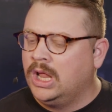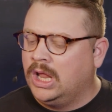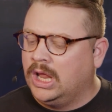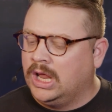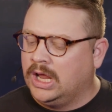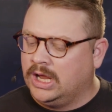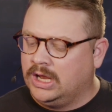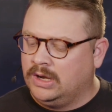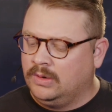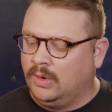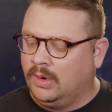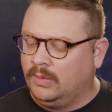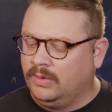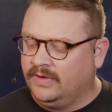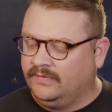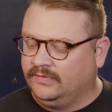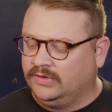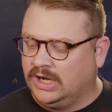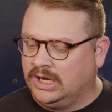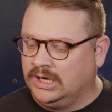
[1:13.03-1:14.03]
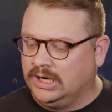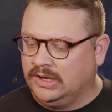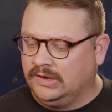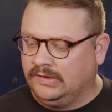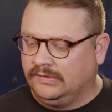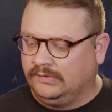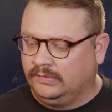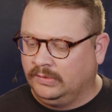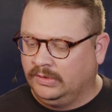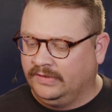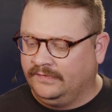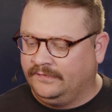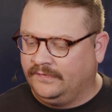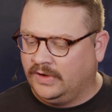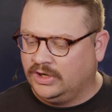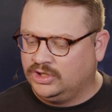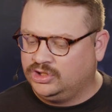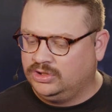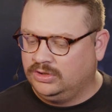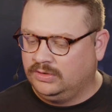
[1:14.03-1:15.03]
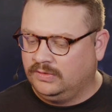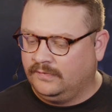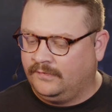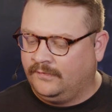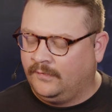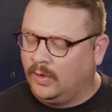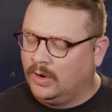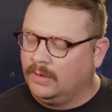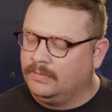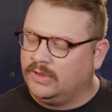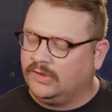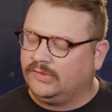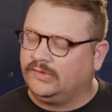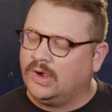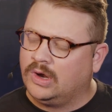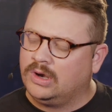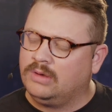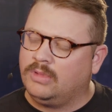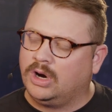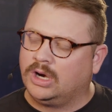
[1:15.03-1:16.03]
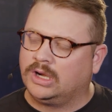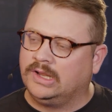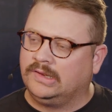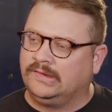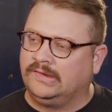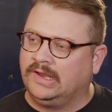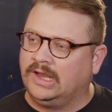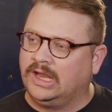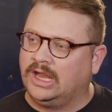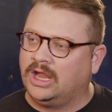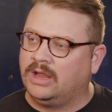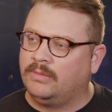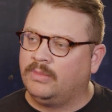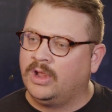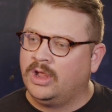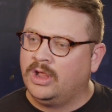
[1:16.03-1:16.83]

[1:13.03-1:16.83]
And what we've done is really form this go-to-market team